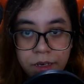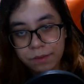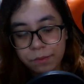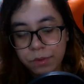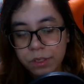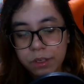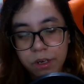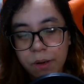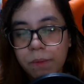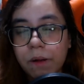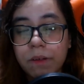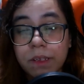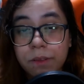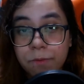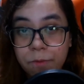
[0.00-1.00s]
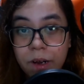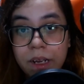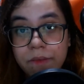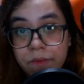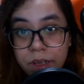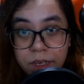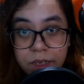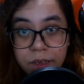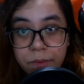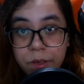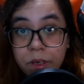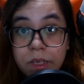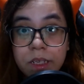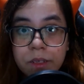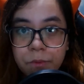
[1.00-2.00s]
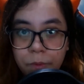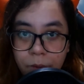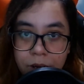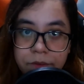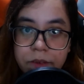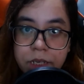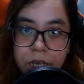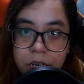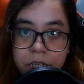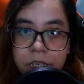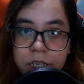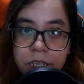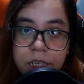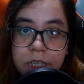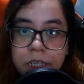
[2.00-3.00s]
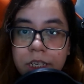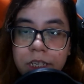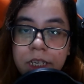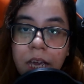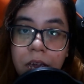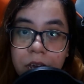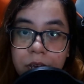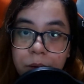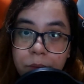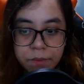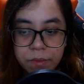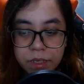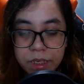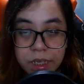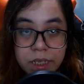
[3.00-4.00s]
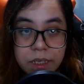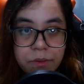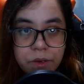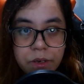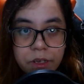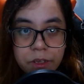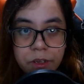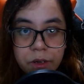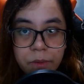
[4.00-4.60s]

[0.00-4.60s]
We'll talk about his wife later because his wife is actually in the game. But next we're gonna talk